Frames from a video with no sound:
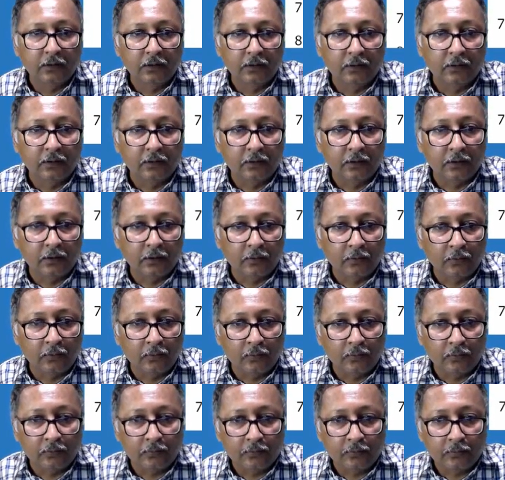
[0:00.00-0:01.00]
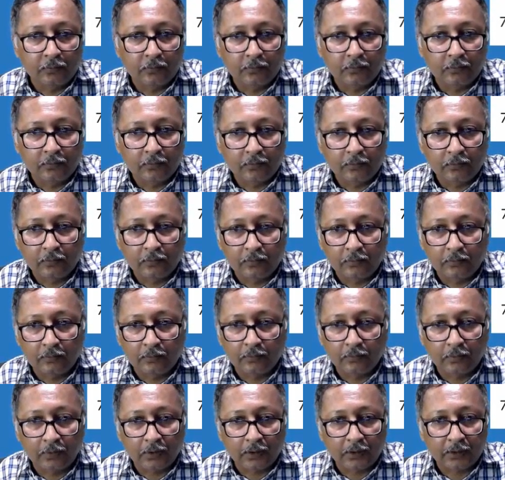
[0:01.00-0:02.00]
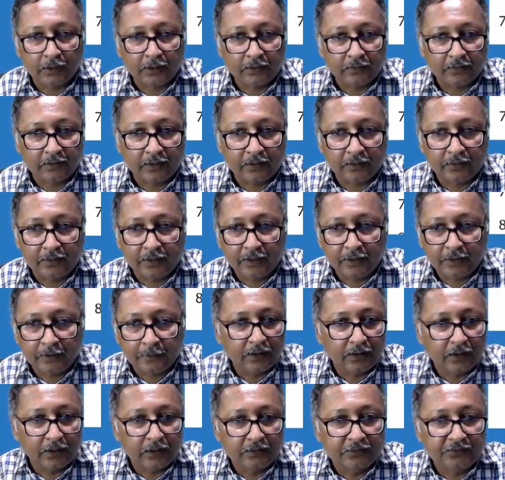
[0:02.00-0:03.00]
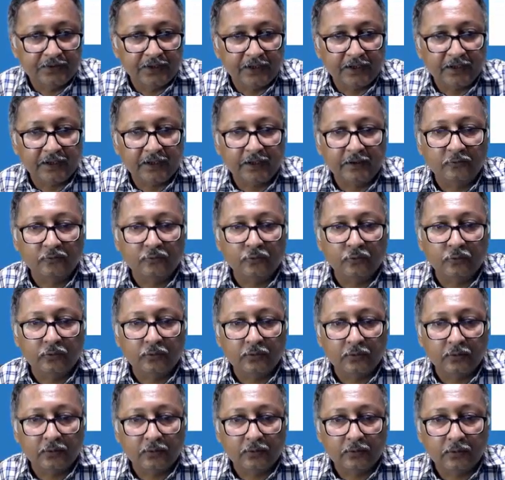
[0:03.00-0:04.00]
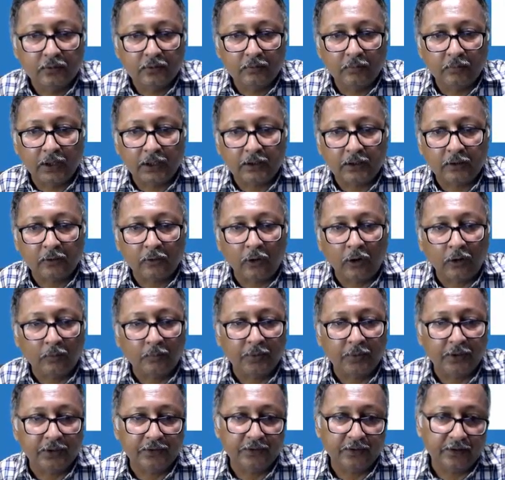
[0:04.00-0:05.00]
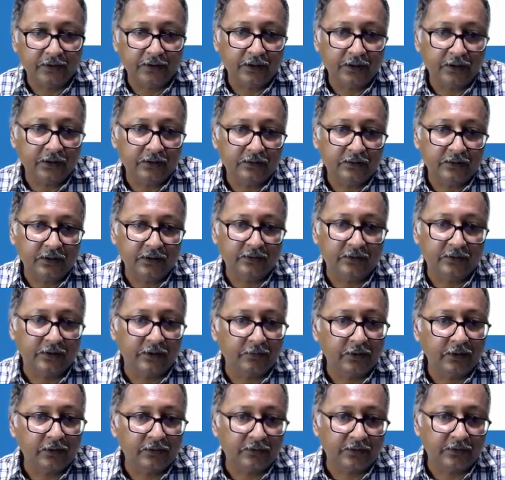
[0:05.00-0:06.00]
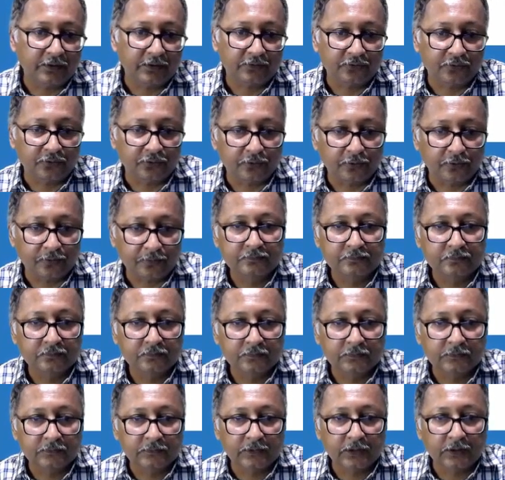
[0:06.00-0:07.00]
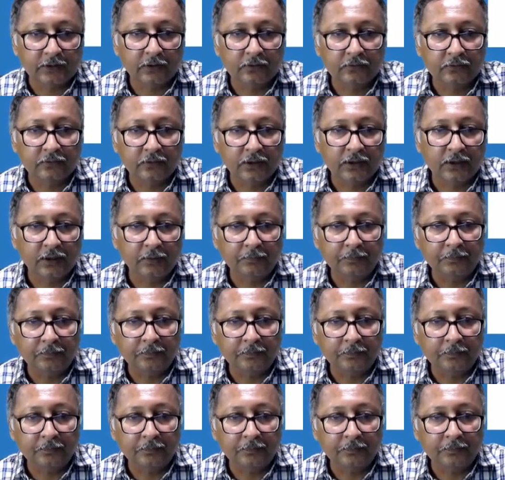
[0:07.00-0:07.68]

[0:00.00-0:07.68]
Now, what else are there? Check issued but not presented, 3760. That also will come.